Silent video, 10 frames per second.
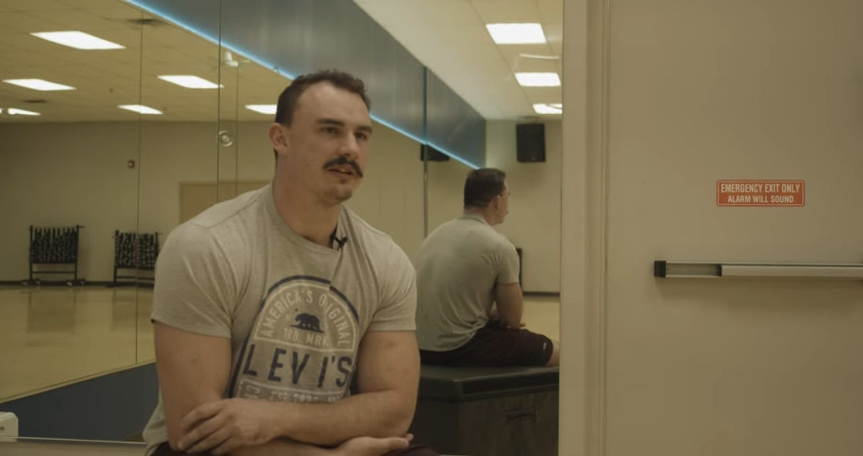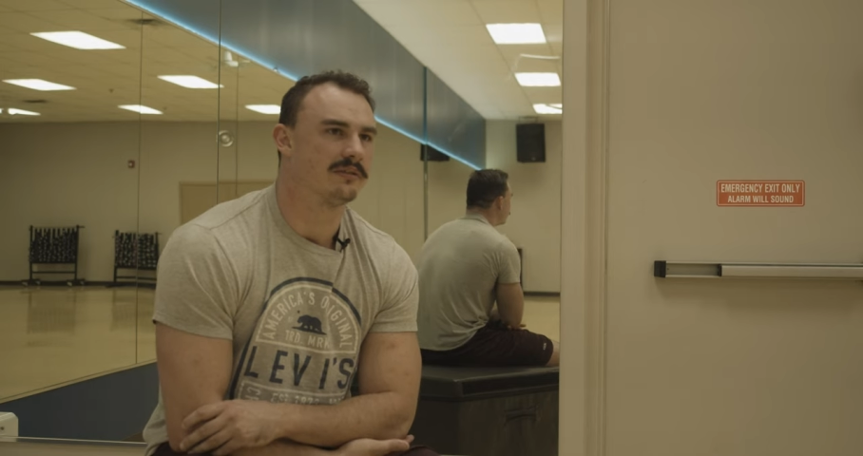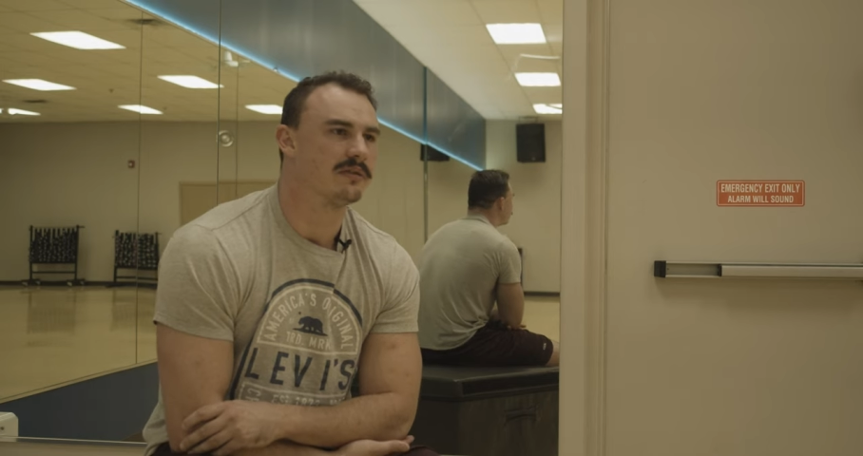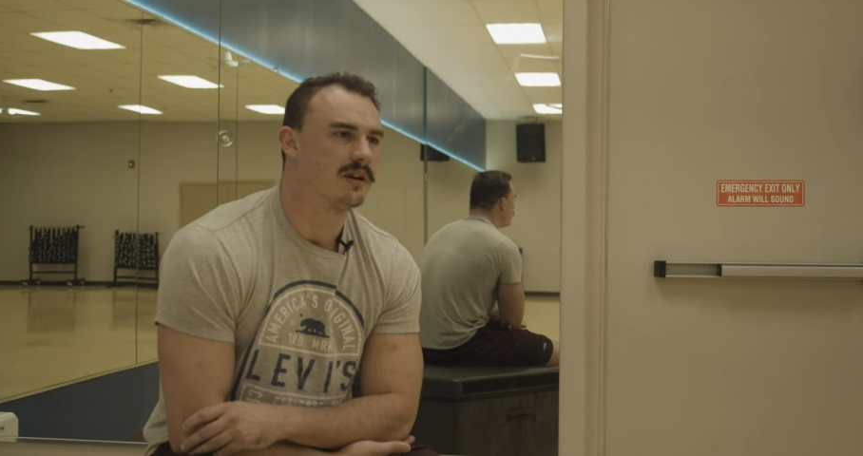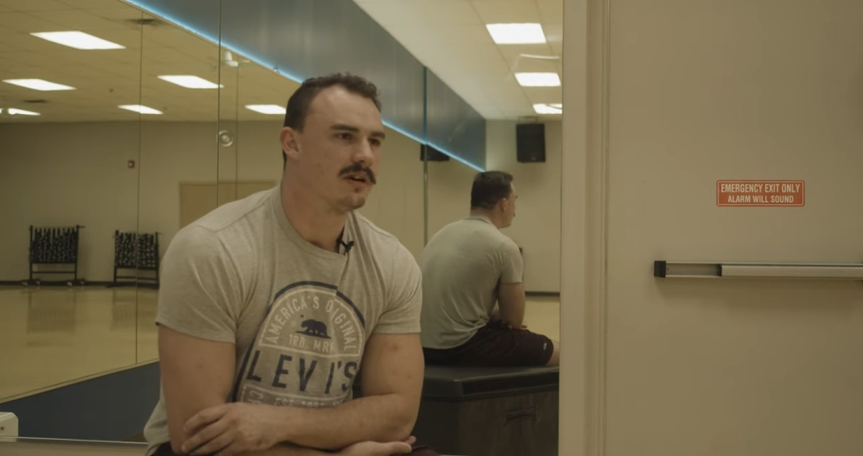
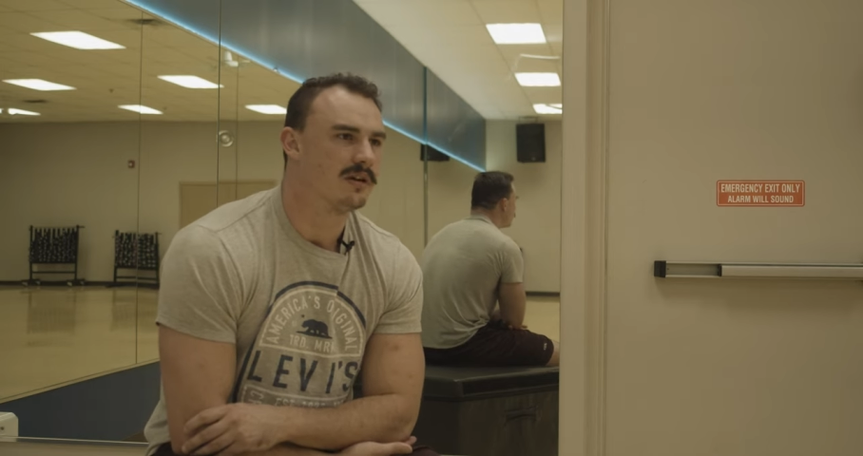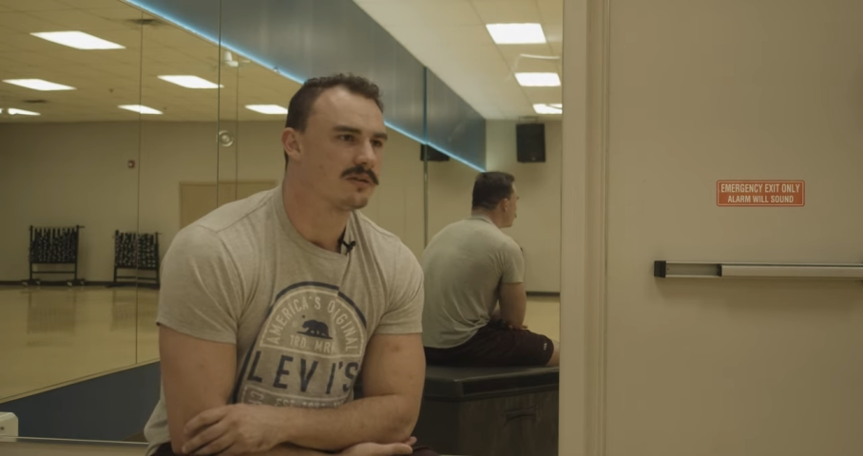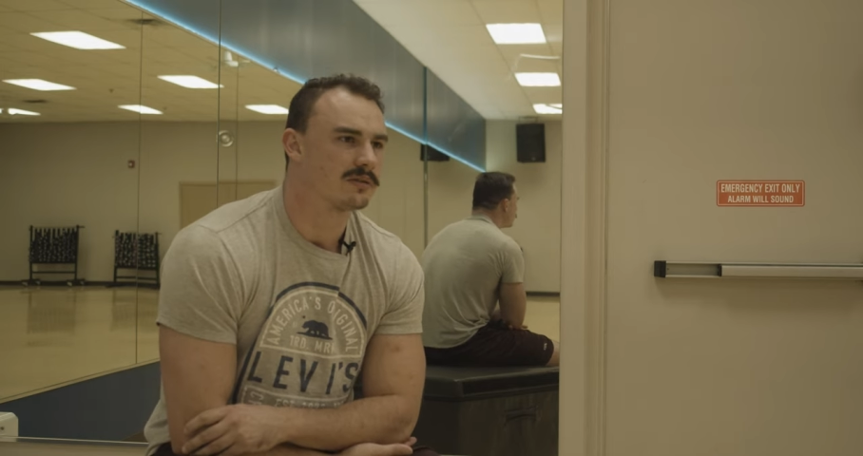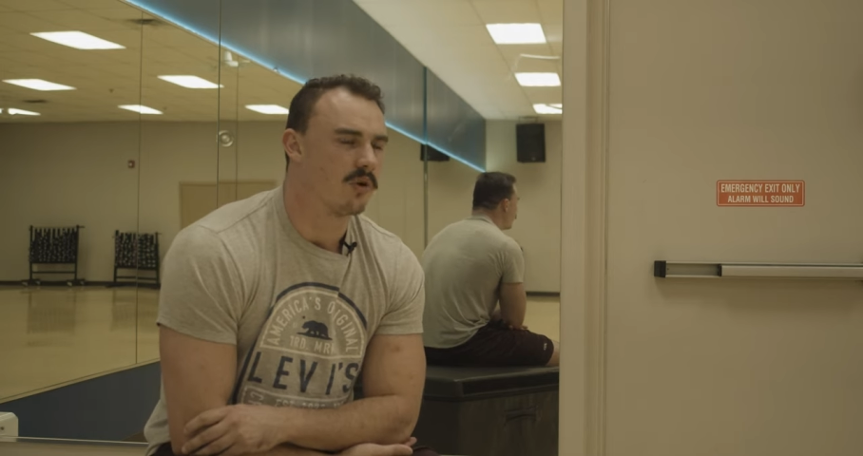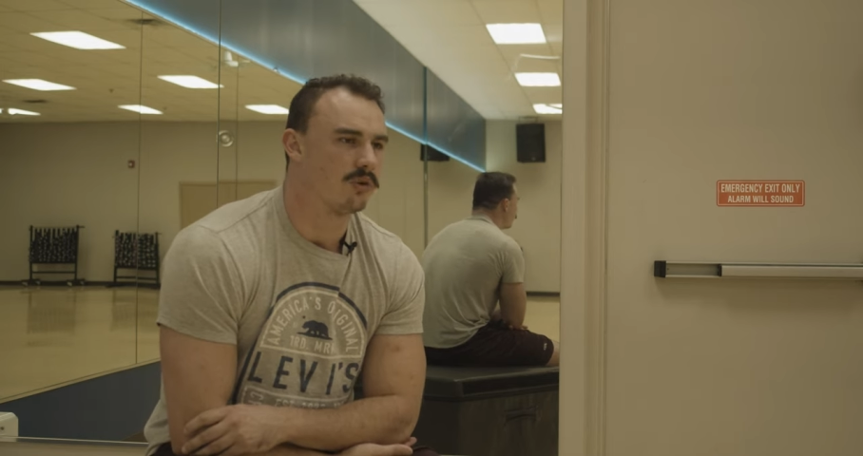and
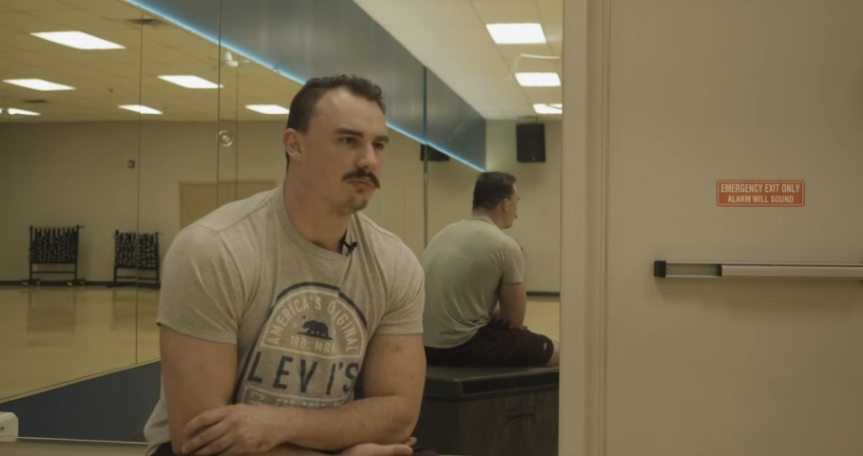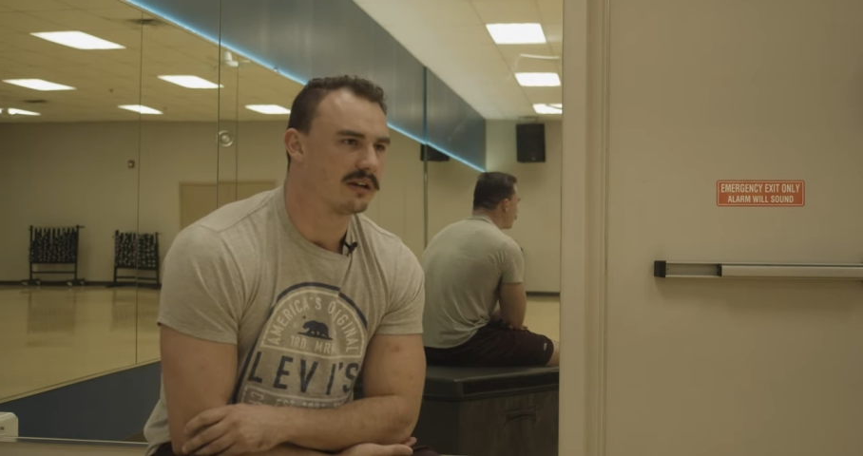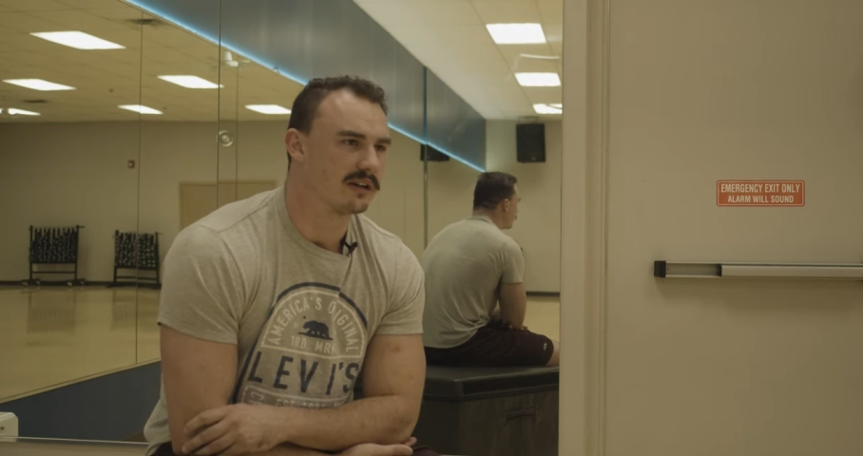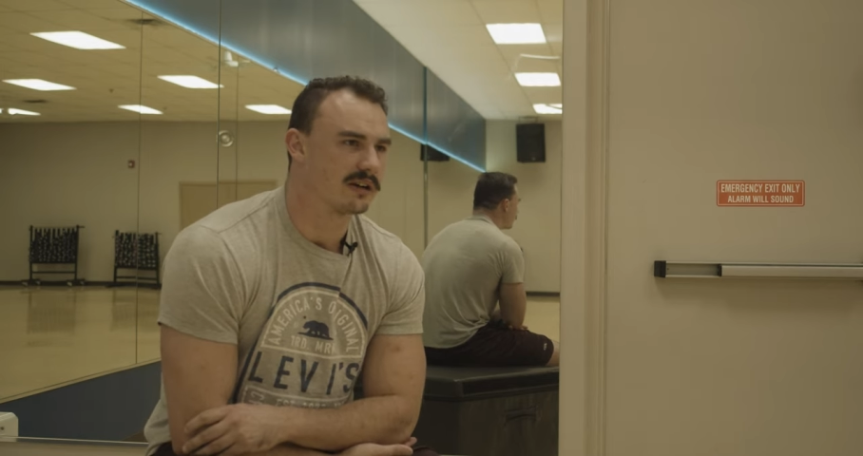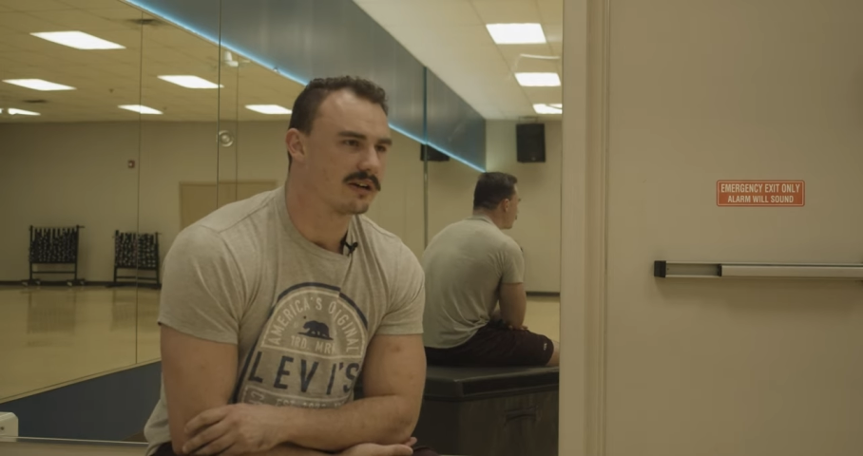
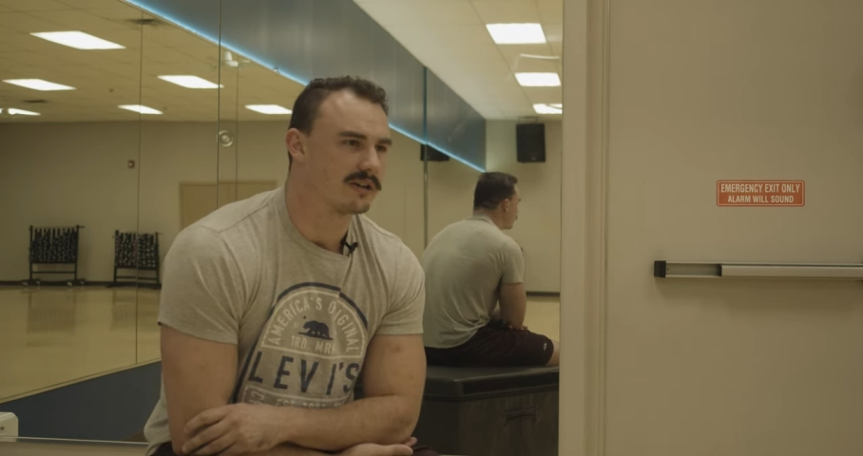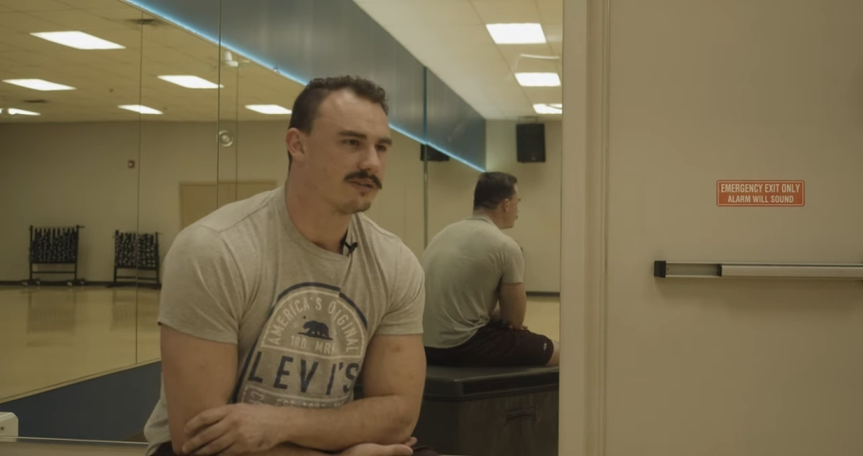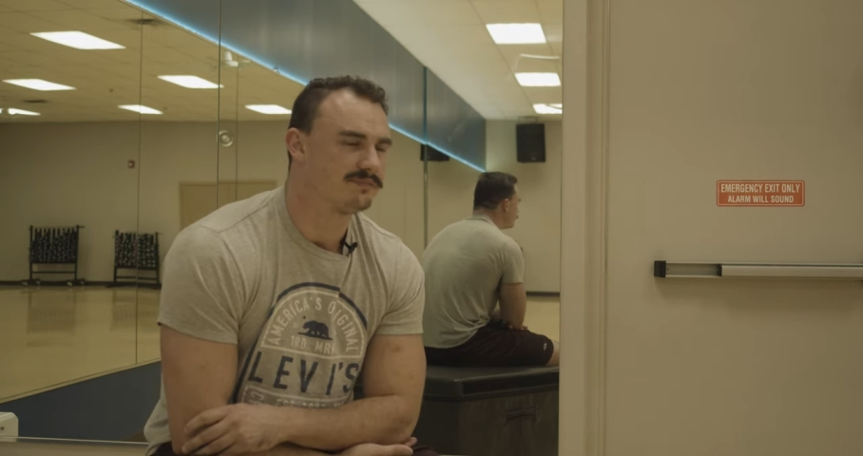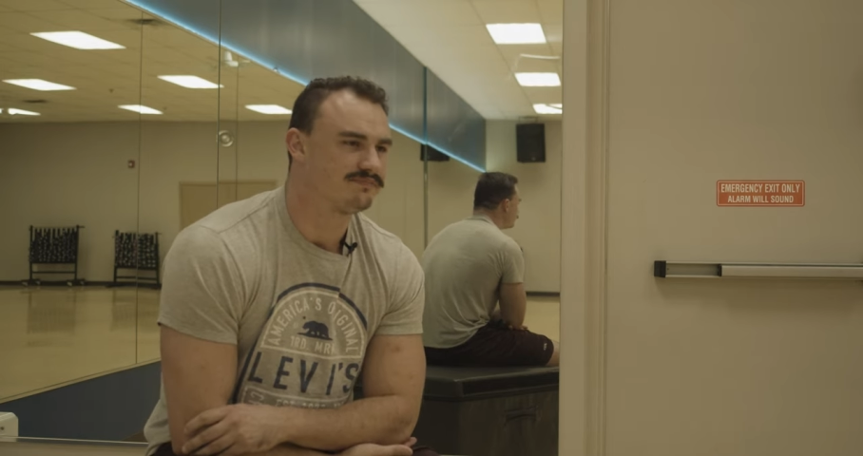told me